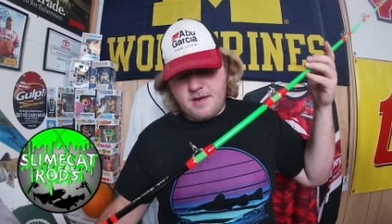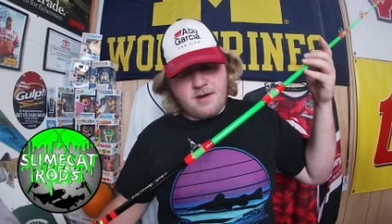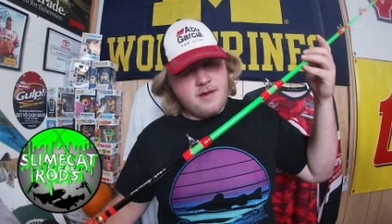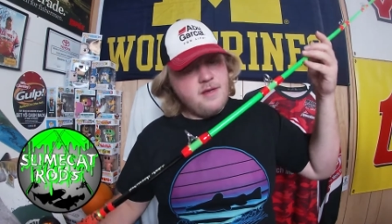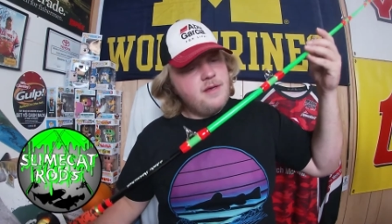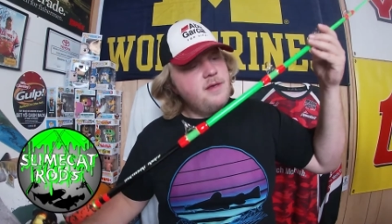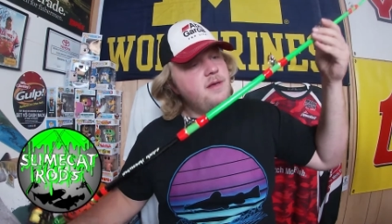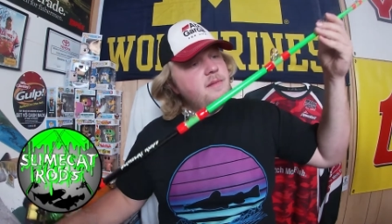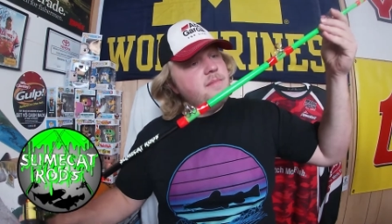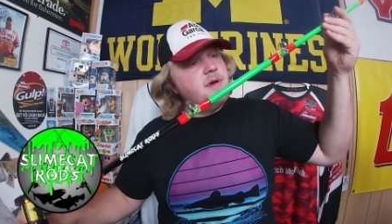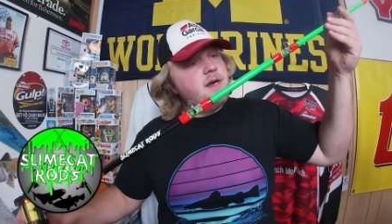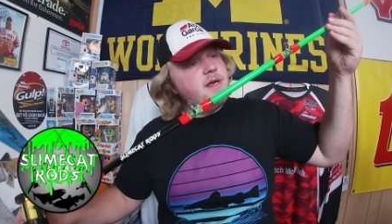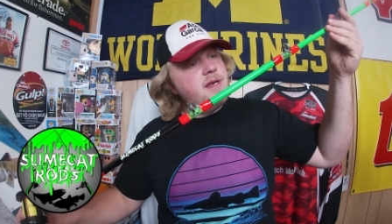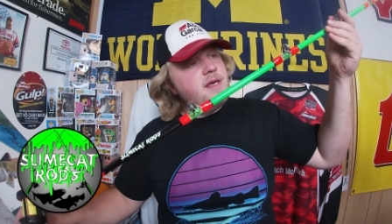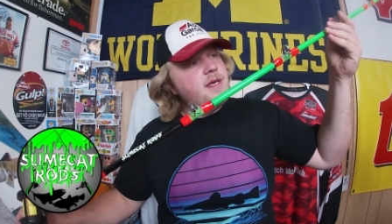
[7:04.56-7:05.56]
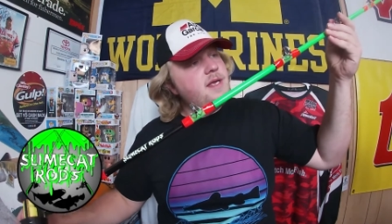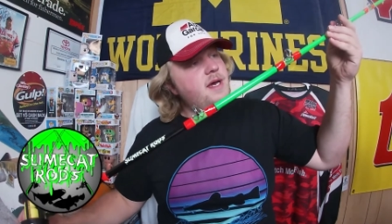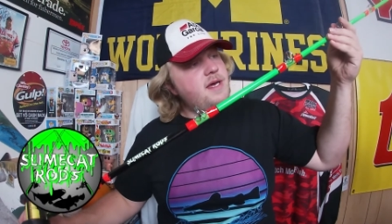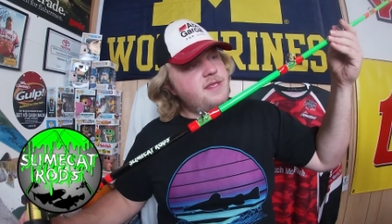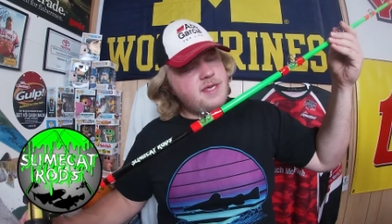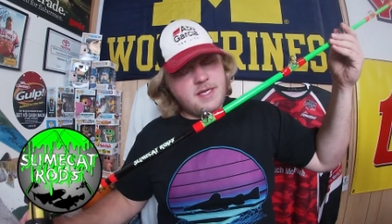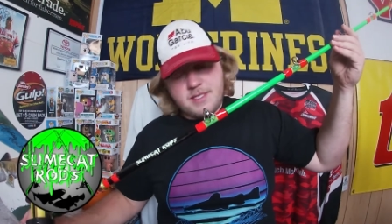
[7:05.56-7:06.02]
year. But
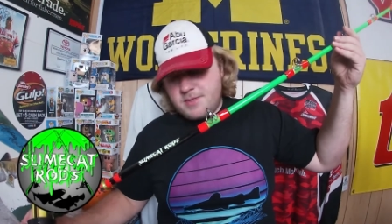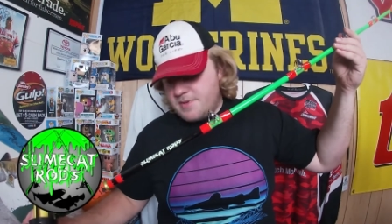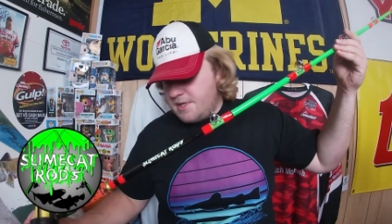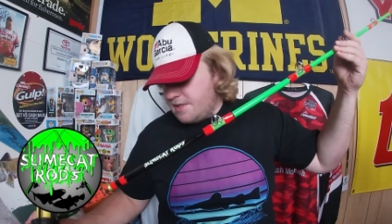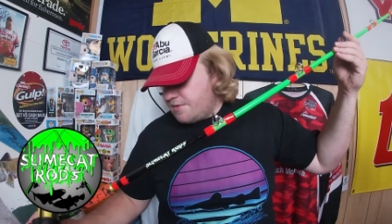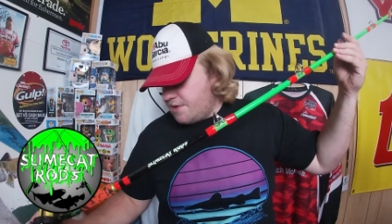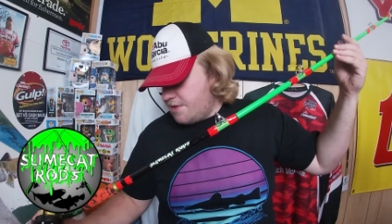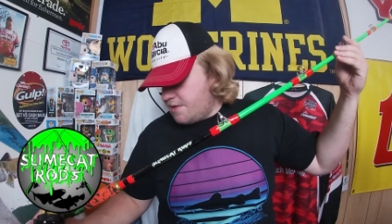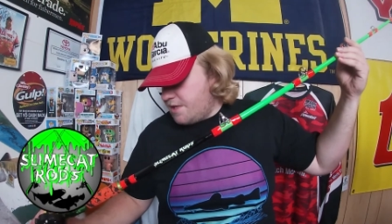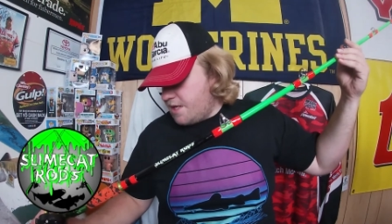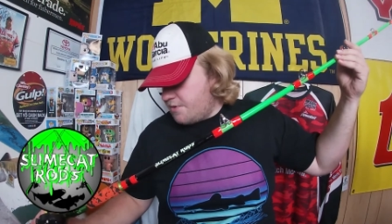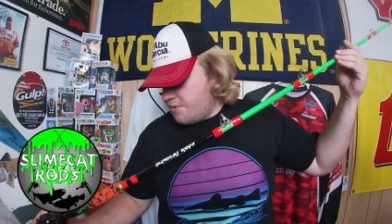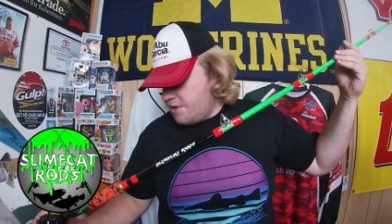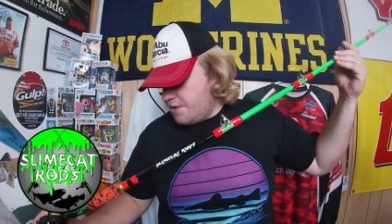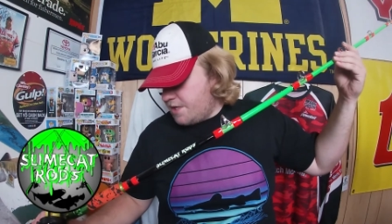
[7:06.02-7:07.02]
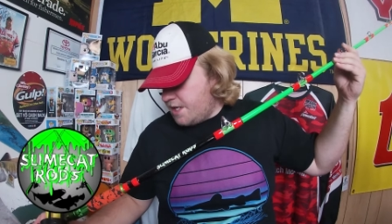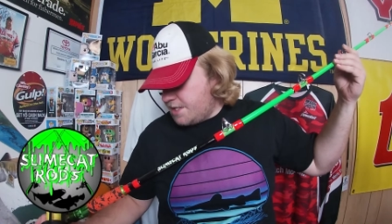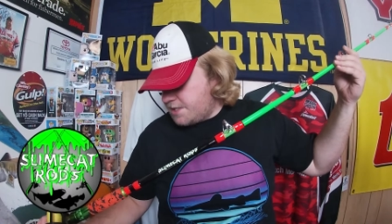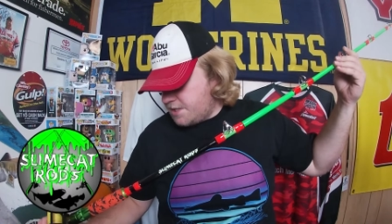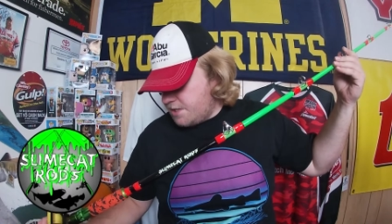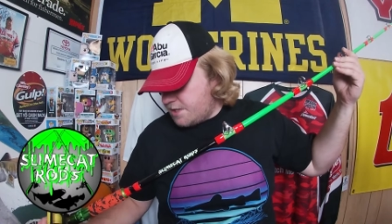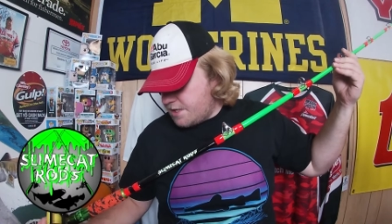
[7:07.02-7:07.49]
I think it's real, real, real
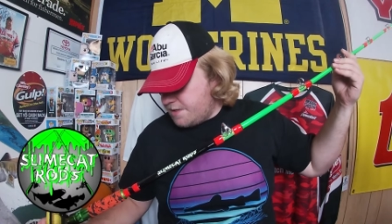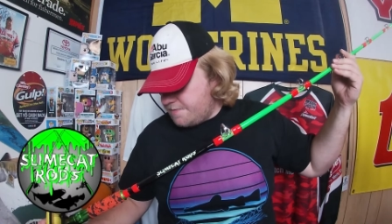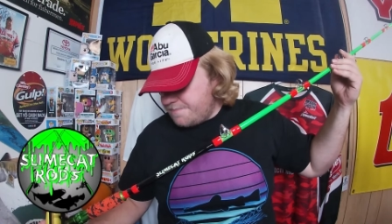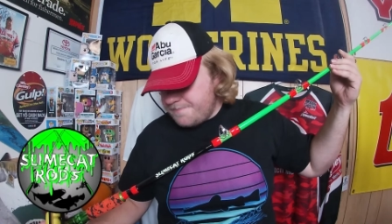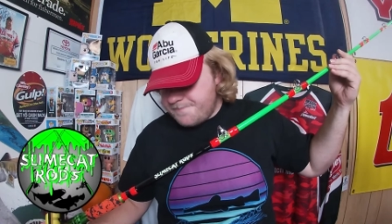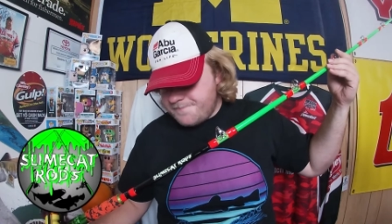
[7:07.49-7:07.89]
nice looking.